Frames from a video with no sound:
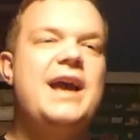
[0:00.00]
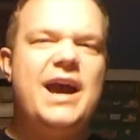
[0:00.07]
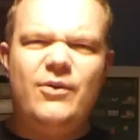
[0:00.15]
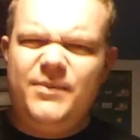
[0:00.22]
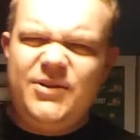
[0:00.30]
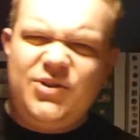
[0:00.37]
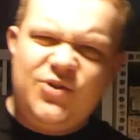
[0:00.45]
And it
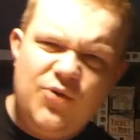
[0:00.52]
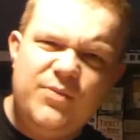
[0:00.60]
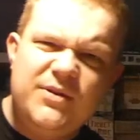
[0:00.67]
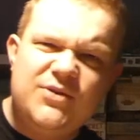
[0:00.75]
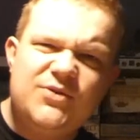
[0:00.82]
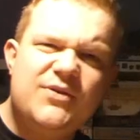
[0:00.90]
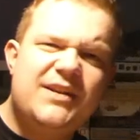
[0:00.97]
would be
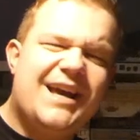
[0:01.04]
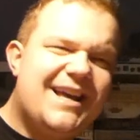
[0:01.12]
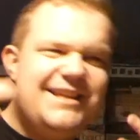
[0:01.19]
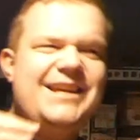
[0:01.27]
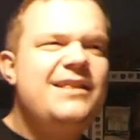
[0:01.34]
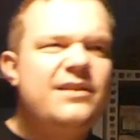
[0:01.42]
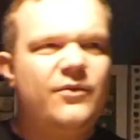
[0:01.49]
stupid to do it at
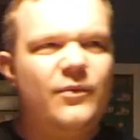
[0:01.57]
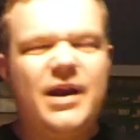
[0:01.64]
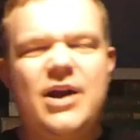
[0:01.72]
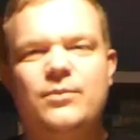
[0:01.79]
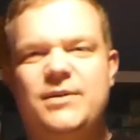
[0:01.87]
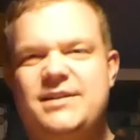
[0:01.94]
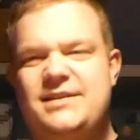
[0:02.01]
the end of the
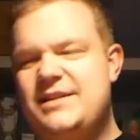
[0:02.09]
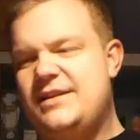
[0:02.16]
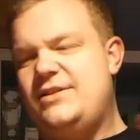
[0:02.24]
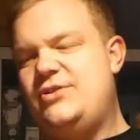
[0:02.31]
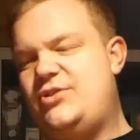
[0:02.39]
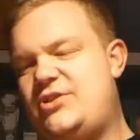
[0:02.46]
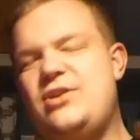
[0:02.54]
round, because
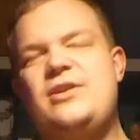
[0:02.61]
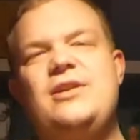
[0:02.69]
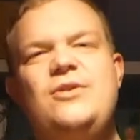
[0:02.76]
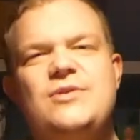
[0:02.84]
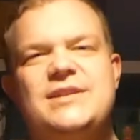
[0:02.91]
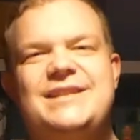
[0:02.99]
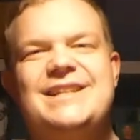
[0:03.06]
you're just gonna
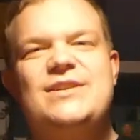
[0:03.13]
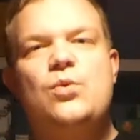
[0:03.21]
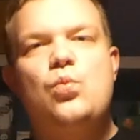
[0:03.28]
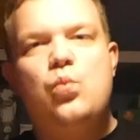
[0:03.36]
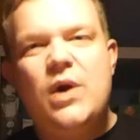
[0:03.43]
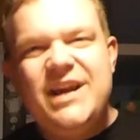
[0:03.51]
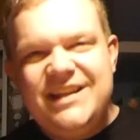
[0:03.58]
lose it. That's a
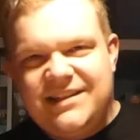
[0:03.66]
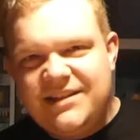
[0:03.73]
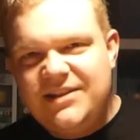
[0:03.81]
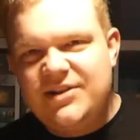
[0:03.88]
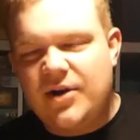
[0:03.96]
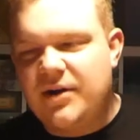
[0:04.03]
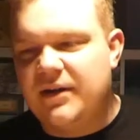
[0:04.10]

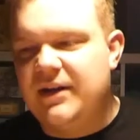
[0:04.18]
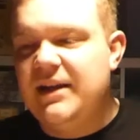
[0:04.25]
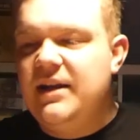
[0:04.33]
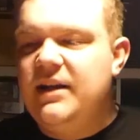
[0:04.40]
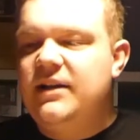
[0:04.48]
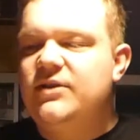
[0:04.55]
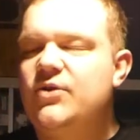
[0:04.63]
wasted turn.
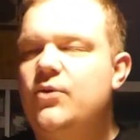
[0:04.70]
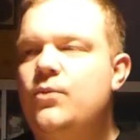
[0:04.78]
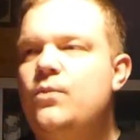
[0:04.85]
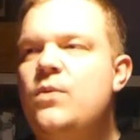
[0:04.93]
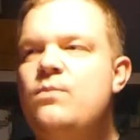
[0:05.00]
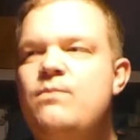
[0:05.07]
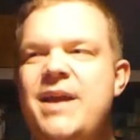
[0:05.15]
So,
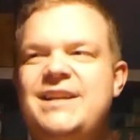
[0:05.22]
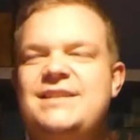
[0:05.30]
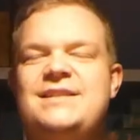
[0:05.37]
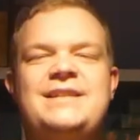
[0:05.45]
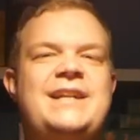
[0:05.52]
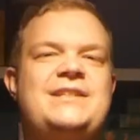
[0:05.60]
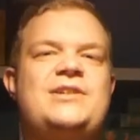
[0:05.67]
makes
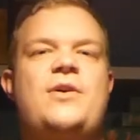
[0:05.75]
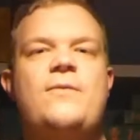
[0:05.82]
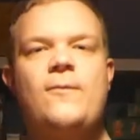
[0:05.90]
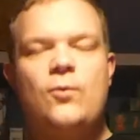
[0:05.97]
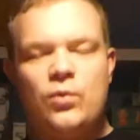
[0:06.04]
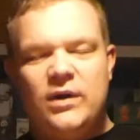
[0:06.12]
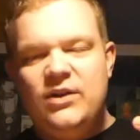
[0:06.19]
nectar
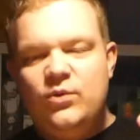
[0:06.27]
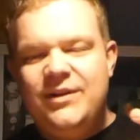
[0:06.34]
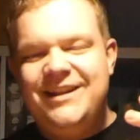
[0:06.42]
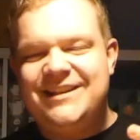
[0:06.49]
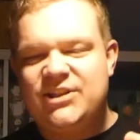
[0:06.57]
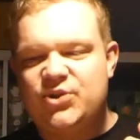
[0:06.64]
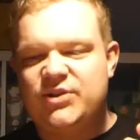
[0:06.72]
really,
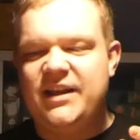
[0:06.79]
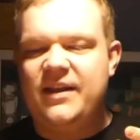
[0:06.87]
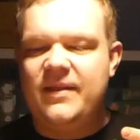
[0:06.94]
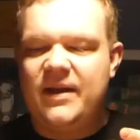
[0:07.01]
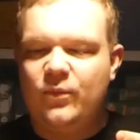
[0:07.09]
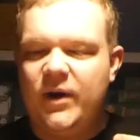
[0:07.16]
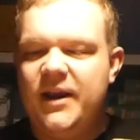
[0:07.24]
really interesting in
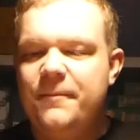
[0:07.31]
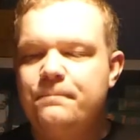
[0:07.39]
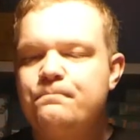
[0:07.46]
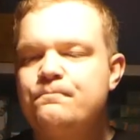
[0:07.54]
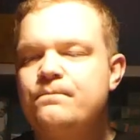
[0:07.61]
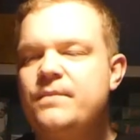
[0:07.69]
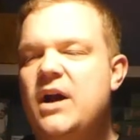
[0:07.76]
that way.
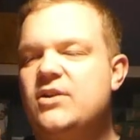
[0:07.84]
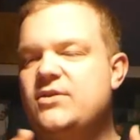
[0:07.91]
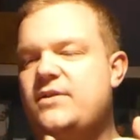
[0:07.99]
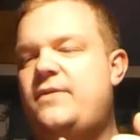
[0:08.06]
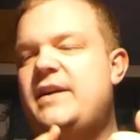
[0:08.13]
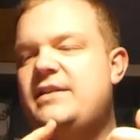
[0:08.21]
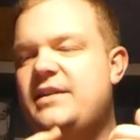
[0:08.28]
Although
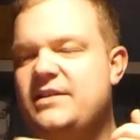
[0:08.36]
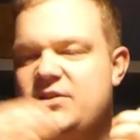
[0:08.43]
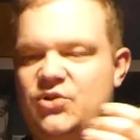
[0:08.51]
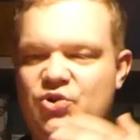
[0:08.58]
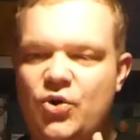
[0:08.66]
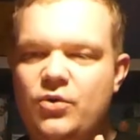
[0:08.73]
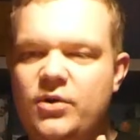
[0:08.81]
the fact that it's a
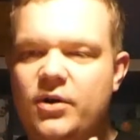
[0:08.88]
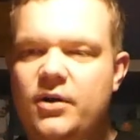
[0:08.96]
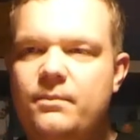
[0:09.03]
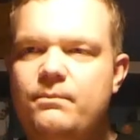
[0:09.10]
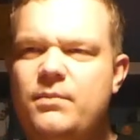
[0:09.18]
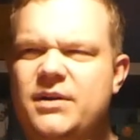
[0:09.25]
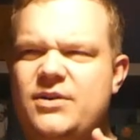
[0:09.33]

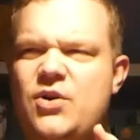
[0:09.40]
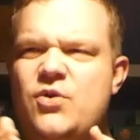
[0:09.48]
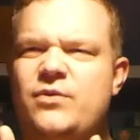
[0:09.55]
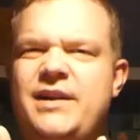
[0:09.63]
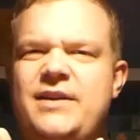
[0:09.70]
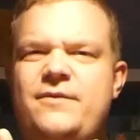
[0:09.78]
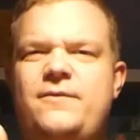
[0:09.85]
joker, but
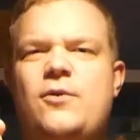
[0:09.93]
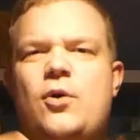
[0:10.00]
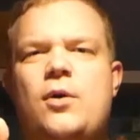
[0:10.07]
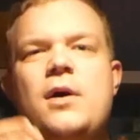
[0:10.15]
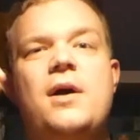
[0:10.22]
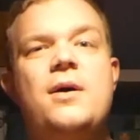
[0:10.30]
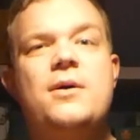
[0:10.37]
only
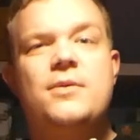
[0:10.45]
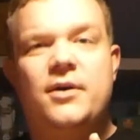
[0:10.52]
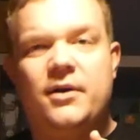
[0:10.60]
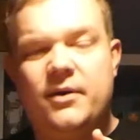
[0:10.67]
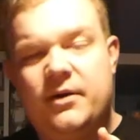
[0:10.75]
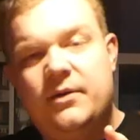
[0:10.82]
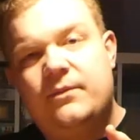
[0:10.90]
for
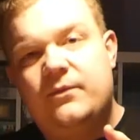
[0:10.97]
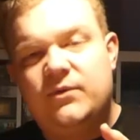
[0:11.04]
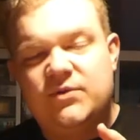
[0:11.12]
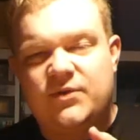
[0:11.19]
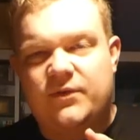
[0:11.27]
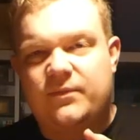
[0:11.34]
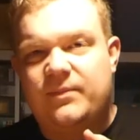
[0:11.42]

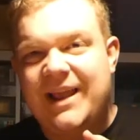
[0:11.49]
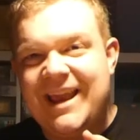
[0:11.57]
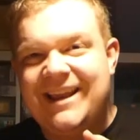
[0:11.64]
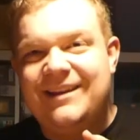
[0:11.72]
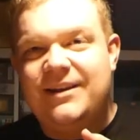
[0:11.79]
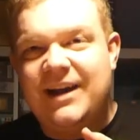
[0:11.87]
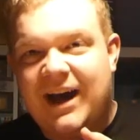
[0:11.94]
sort of
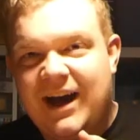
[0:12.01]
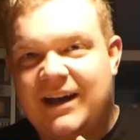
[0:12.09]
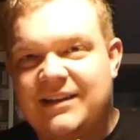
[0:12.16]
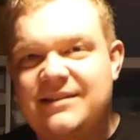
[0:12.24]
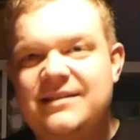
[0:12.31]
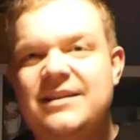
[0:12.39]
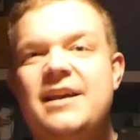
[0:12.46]
playing
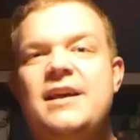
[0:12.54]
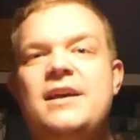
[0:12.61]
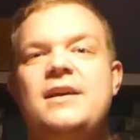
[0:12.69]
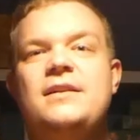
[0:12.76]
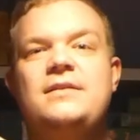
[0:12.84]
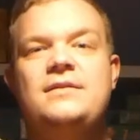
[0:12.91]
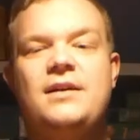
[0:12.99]
cards.
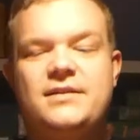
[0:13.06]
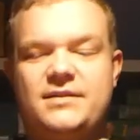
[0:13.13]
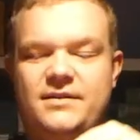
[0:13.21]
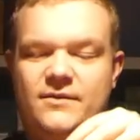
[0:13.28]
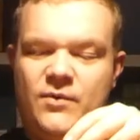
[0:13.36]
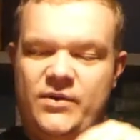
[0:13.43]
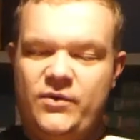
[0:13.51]
Not
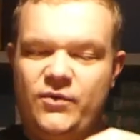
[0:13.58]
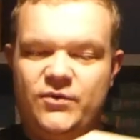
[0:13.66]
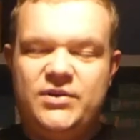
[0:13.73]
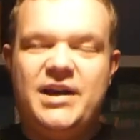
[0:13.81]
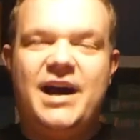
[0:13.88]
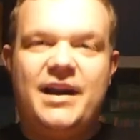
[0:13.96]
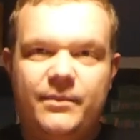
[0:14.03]
when you
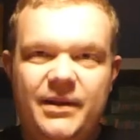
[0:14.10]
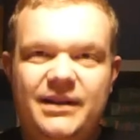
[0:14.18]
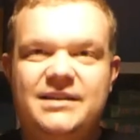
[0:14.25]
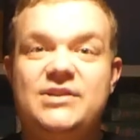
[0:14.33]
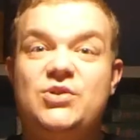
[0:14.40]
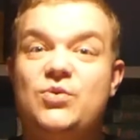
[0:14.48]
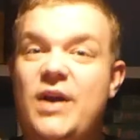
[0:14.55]
use card
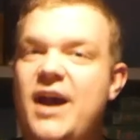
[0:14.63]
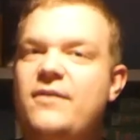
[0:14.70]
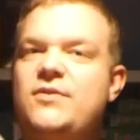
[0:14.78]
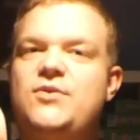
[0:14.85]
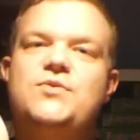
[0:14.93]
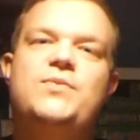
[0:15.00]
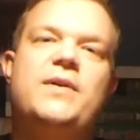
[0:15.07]
abilities, you
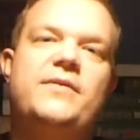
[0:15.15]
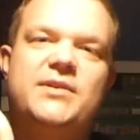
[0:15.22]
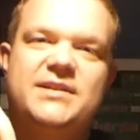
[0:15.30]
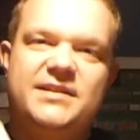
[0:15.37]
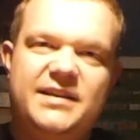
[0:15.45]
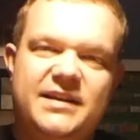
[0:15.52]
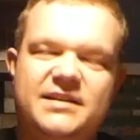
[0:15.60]
have to use whatever
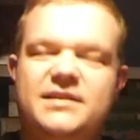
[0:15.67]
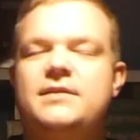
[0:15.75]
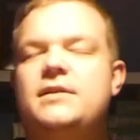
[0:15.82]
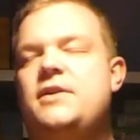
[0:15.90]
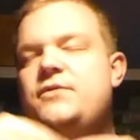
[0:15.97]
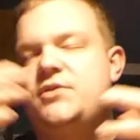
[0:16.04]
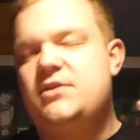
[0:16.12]
it says.
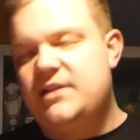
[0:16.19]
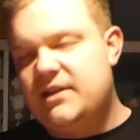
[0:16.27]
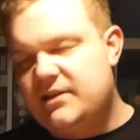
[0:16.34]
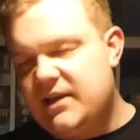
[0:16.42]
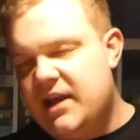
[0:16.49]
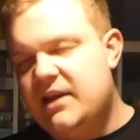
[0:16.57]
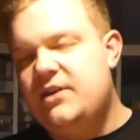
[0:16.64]
If it
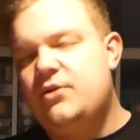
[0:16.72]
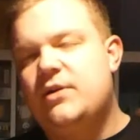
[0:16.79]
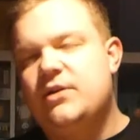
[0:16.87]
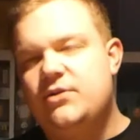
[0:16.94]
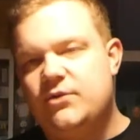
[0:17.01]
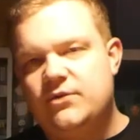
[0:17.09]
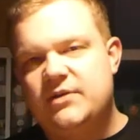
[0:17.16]
says any, you
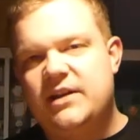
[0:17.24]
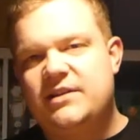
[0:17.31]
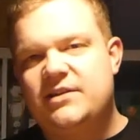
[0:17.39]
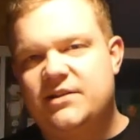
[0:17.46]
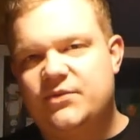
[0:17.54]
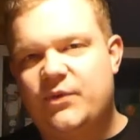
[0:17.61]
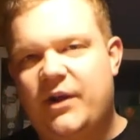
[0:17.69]
can use
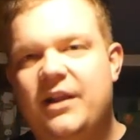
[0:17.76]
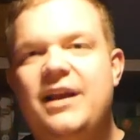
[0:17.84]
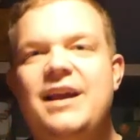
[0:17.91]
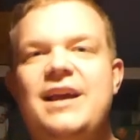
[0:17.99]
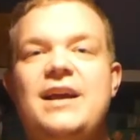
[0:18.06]
nectar as well.